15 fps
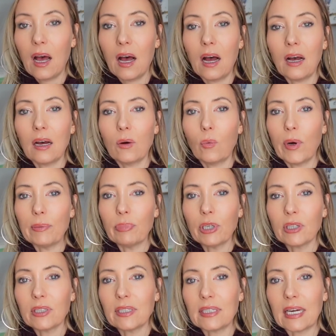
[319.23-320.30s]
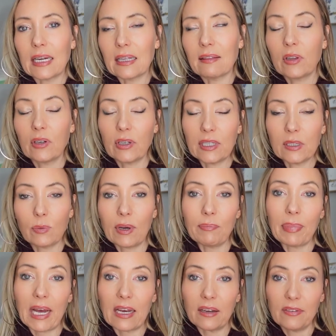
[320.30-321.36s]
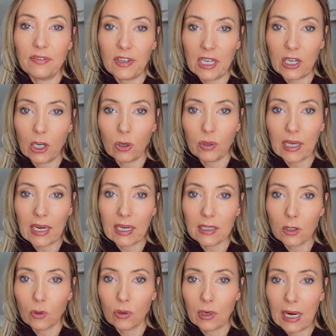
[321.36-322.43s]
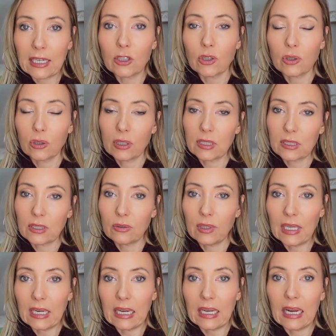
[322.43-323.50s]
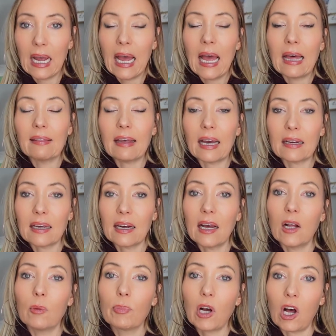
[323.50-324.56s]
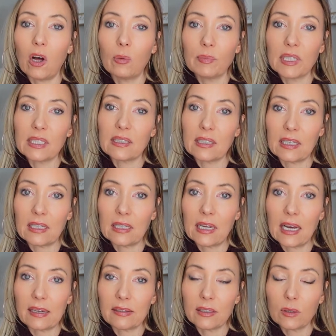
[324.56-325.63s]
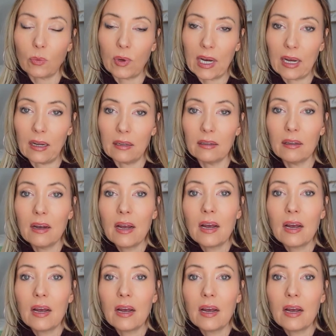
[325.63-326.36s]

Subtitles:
1%. There is one by Aveeno that has hydrocortisone in it that can help calm the skin as well.